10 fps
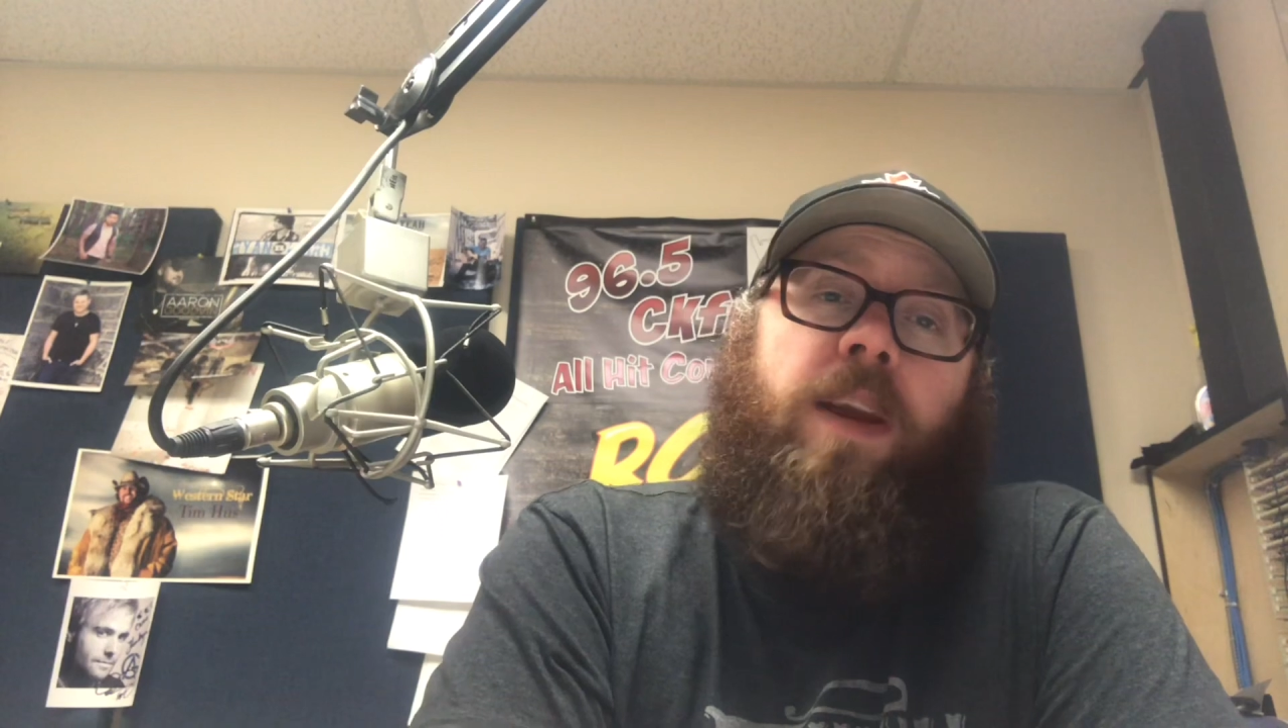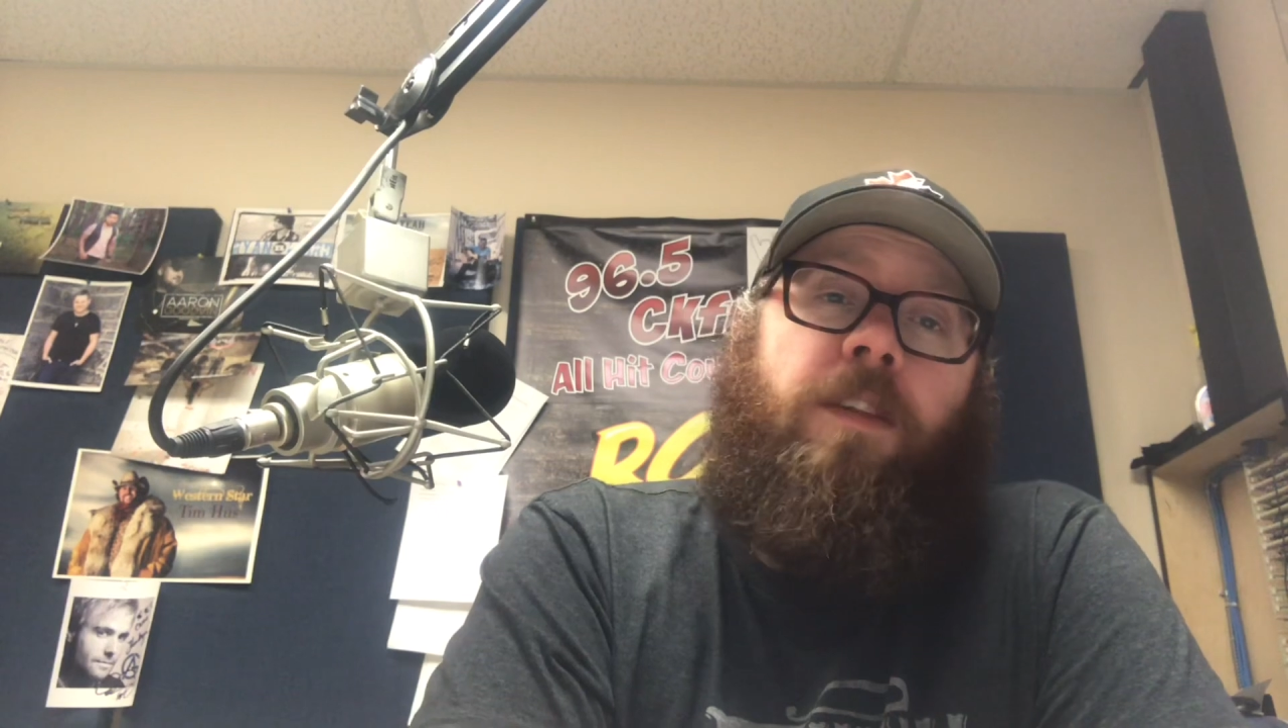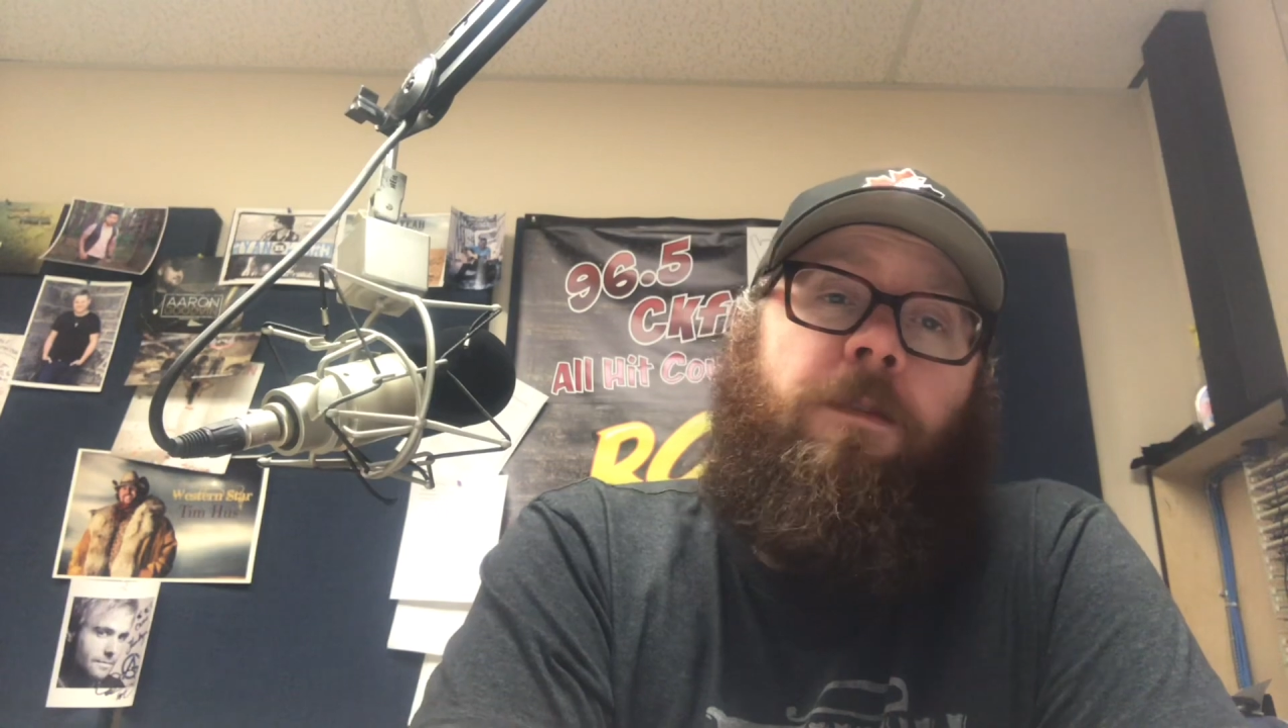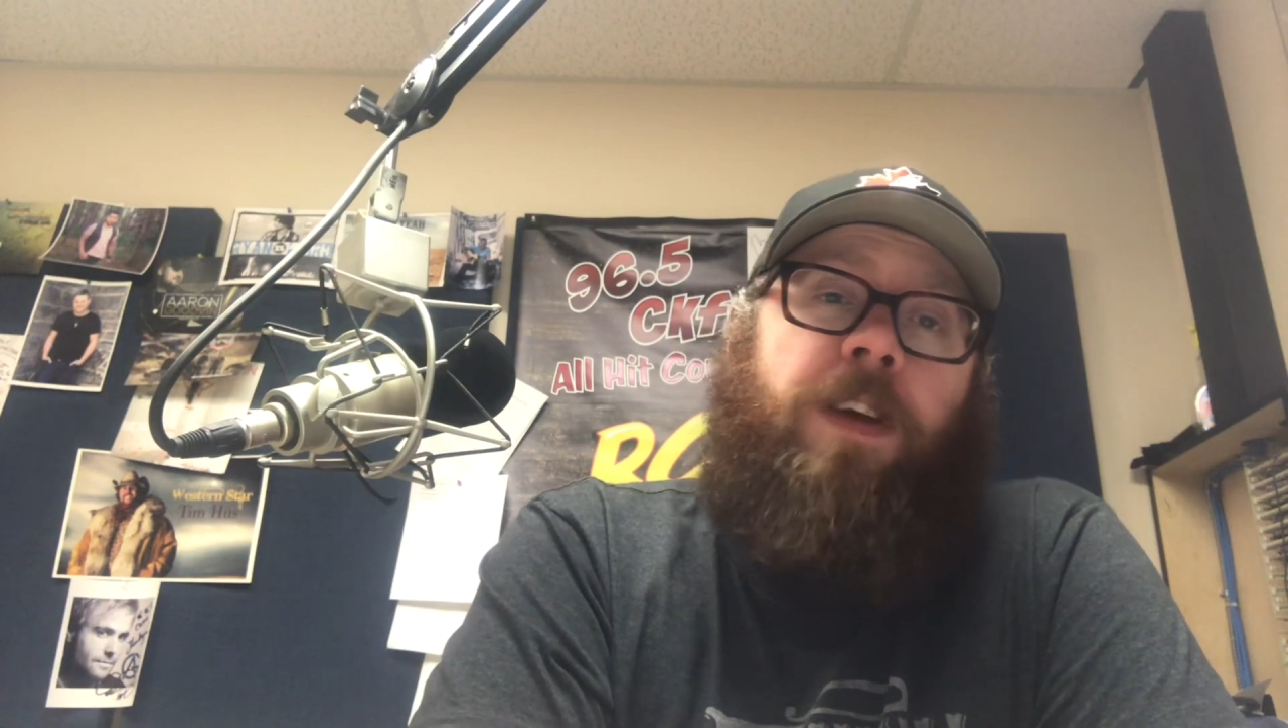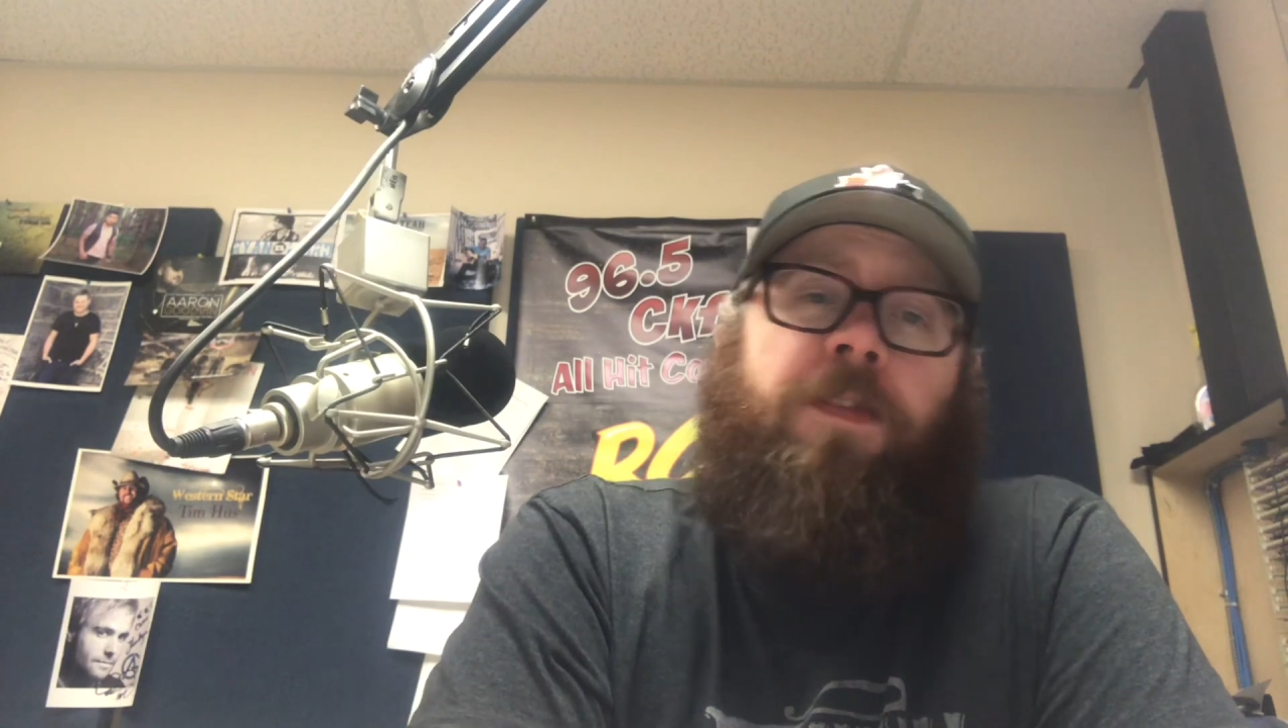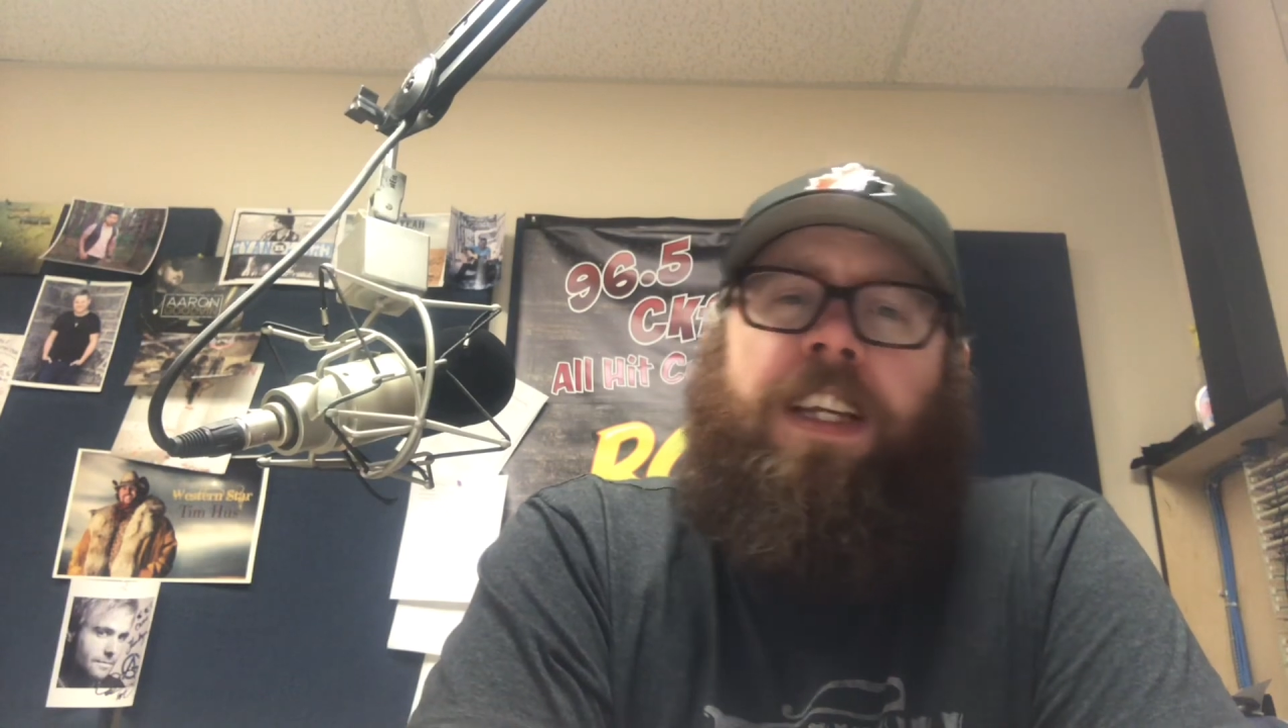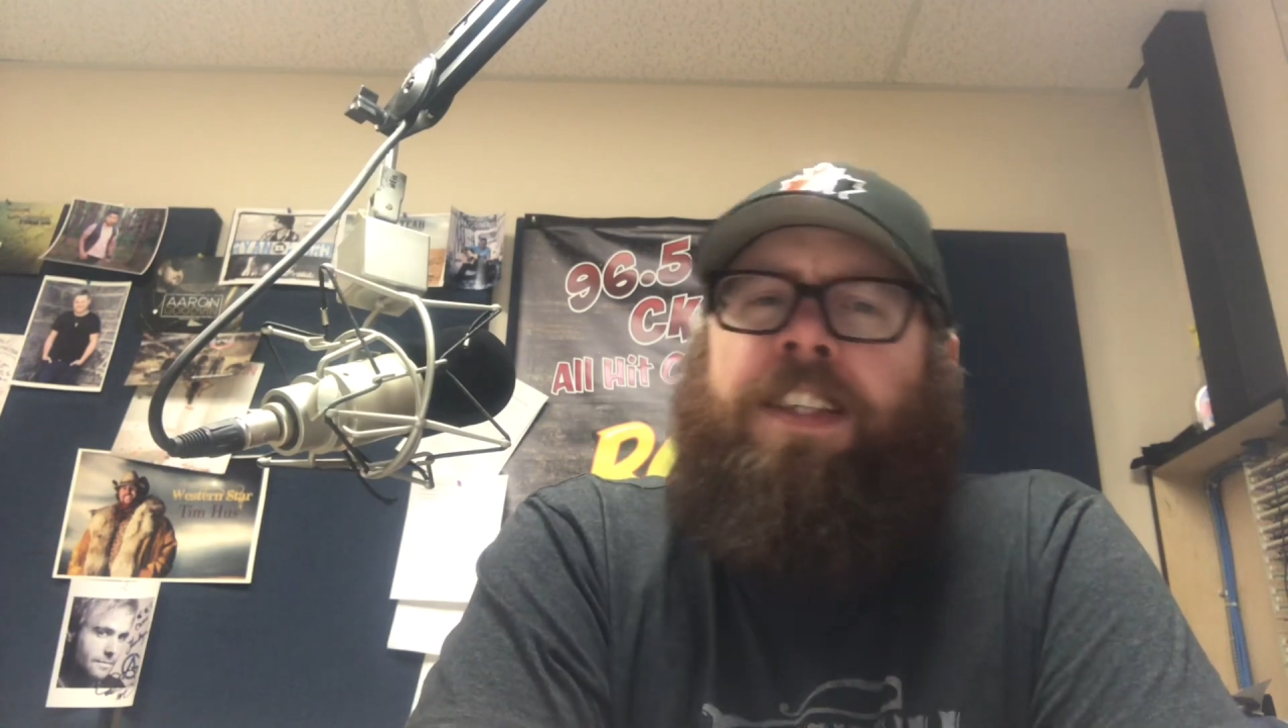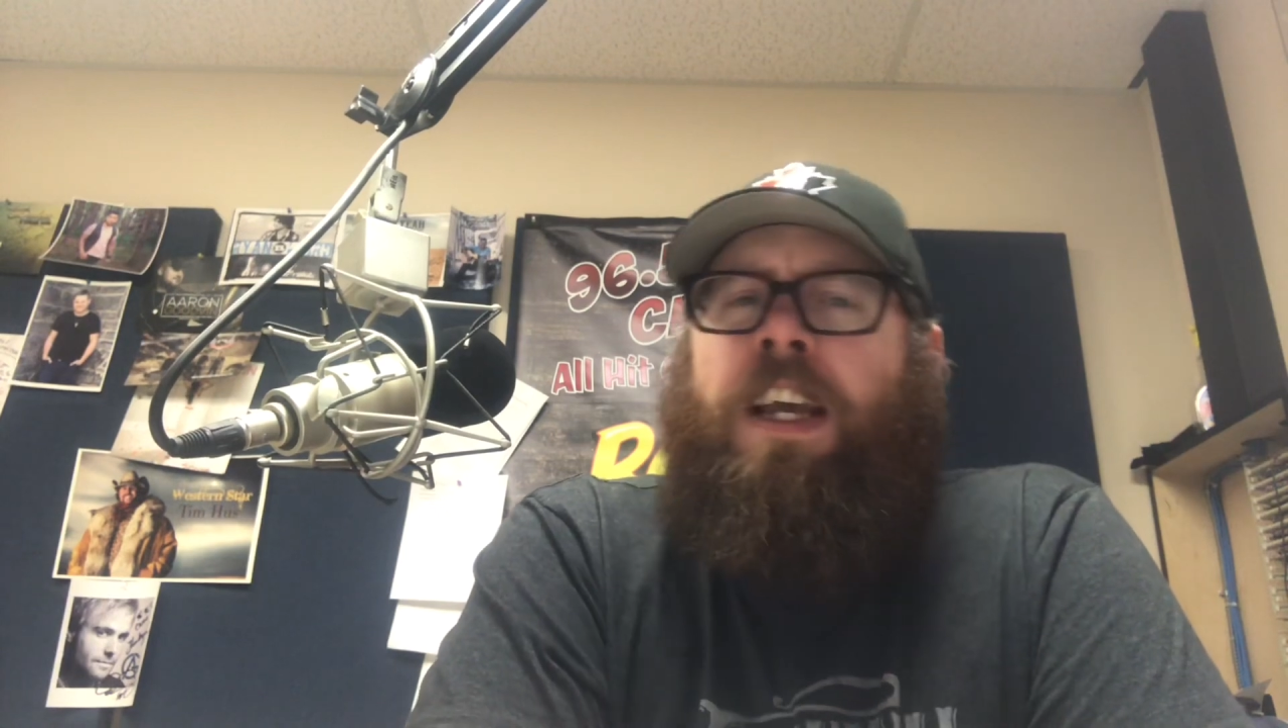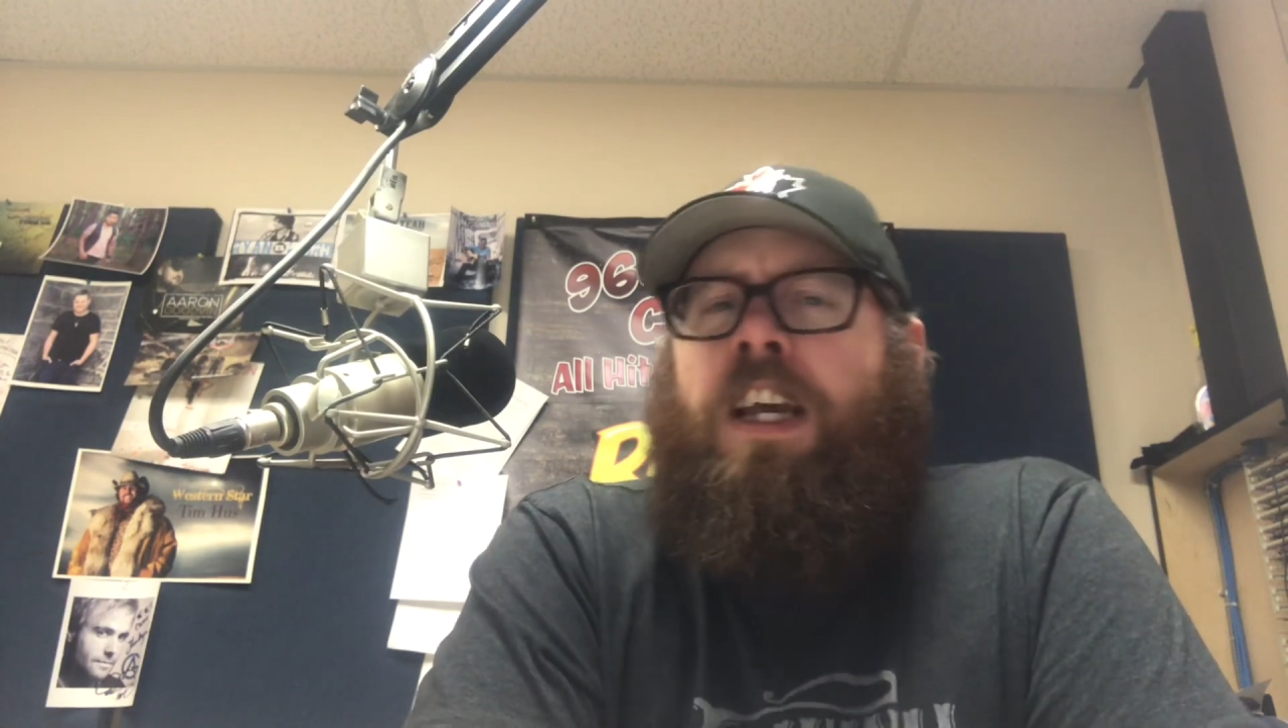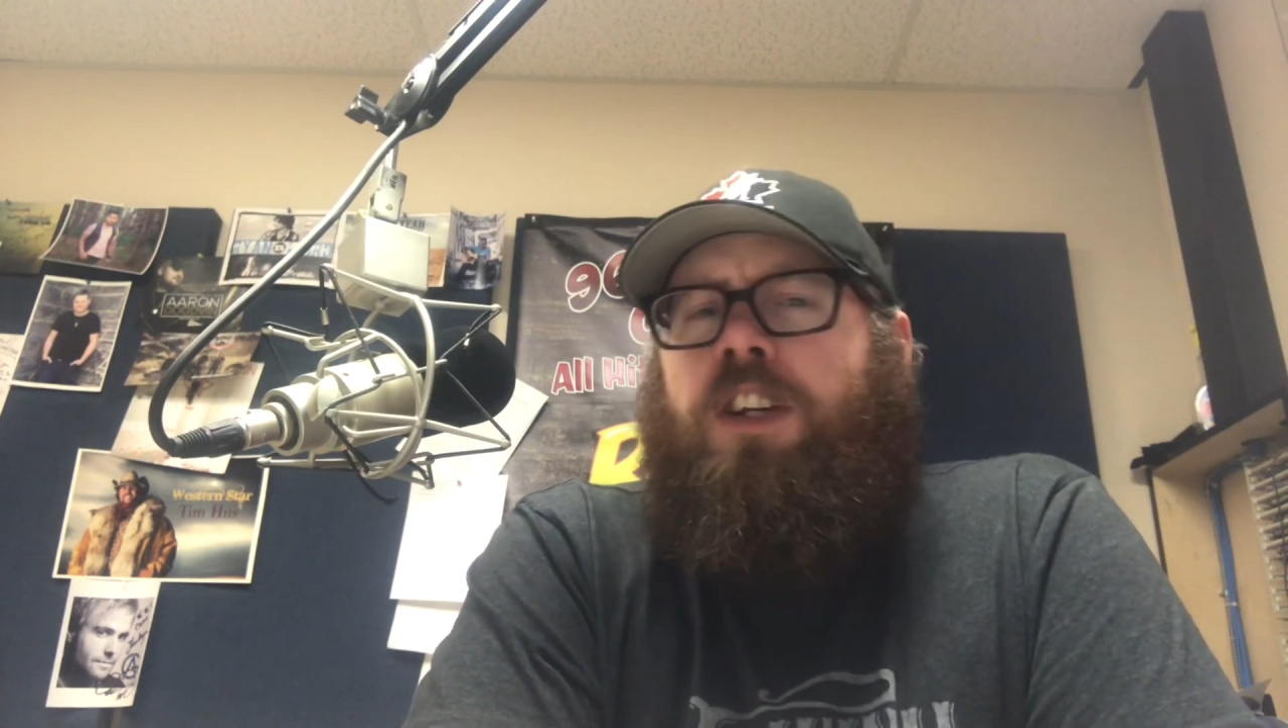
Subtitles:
to the 50s,